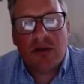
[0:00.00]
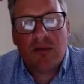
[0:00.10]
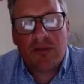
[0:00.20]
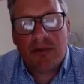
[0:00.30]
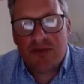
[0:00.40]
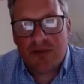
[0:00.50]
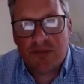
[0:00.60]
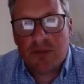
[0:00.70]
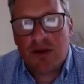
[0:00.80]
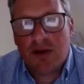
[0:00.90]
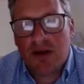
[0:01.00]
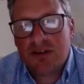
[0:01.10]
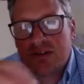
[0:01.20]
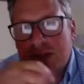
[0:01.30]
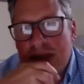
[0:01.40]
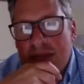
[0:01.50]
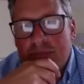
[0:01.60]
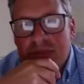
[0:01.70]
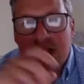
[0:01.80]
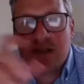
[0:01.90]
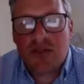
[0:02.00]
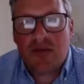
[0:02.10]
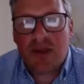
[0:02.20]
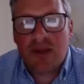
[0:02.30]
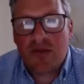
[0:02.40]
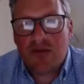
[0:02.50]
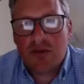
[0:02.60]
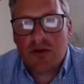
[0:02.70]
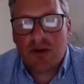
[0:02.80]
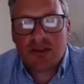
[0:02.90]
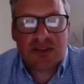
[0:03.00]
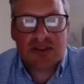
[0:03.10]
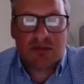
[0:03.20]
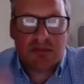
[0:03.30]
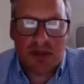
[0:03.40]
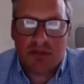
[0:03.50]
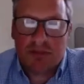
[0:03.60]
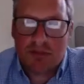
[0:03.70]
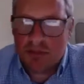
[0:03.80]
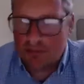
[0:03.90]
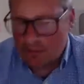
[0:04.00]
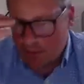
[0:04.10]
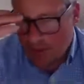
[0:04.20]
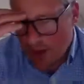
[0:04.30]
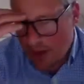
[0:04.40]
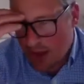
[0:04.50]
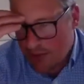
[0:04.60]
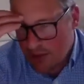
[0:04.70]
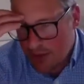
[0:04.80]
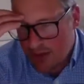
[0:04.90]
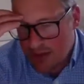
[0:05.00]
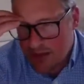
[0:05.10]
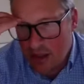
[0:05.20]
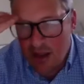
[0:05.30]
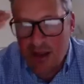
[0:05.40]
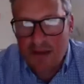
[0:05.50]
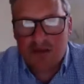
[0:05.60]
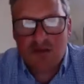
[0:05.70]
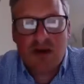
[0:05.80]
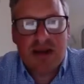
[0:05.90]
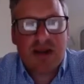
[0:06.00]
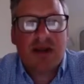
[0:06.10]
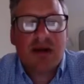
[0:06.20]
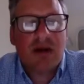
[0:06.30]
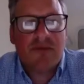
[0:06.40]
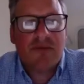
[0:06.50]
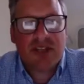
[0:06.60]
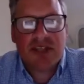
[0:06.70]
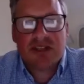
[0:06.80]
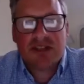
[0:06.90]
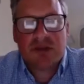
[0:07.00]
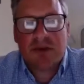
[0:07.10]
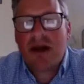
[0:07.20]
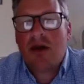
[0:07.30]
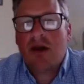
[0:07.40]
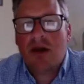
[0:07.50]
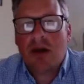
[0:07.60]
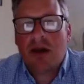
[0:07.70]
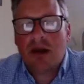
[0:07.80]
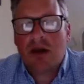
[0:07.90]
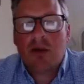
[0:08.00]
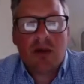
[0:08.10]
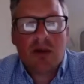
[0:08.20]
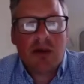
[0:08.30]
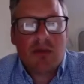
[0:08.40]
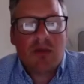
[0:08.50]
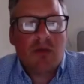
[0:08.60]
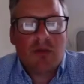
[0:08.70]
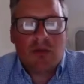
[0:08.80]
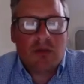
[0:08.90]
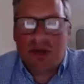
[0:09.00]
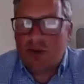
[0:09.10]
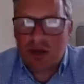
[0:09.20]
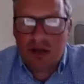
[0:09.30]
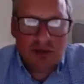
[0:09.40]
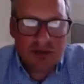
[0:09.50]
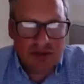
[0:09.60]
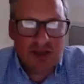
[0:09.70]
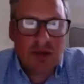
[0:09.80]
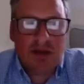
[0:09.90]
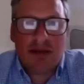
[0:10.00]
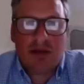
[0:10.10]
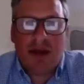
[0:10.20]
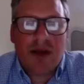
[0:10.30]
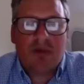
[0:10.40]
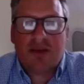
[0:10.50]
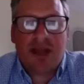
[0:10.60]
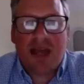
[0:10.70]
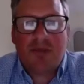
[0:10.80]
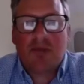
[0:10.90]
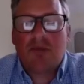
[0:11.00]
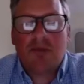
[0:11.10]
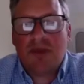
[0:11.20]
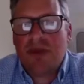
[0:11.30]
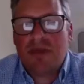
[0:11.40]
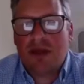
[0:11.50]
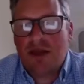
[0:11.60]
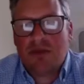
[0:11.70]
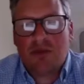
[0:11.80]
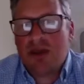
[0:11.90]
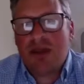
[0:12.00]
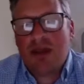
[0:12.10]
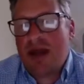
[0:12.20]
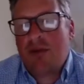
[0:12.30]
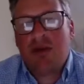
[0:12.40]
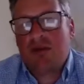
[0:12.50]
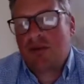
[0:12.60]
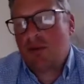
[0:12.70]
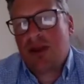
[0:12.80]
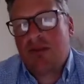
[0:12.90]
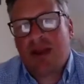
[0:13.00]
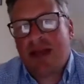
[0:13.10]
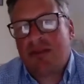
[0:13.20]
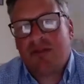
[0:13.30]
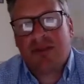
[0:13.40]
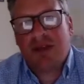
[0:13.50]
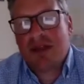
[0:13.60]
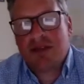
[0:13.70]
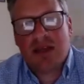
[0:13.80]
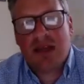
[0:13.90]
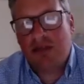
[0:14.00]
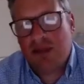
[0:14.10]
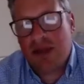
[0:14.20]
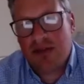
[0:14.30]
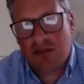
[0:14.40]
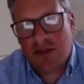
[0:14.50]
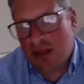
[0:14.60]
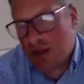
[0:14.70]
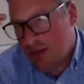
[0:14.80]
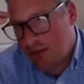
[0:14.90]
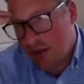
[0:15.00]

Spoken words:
budget forecasts, and particularly the 3-year forecast, is, you know, inevitably there's already conversations about, you know, we know so little about what's going to happen in the next week. How on earth are we going to plan for the next year and the next 3 years?